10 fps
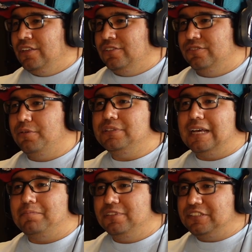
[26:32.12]
So with
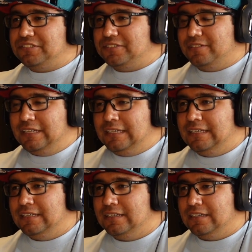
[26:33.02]
that blizzard,
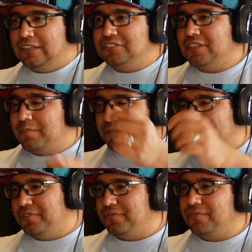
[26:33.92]
on top
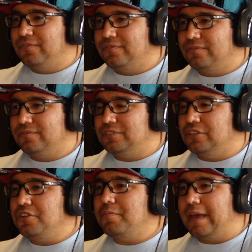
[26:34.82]
of the
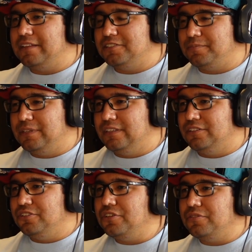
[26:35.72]
new management and
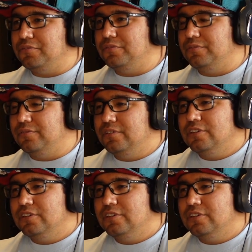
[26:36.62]
the new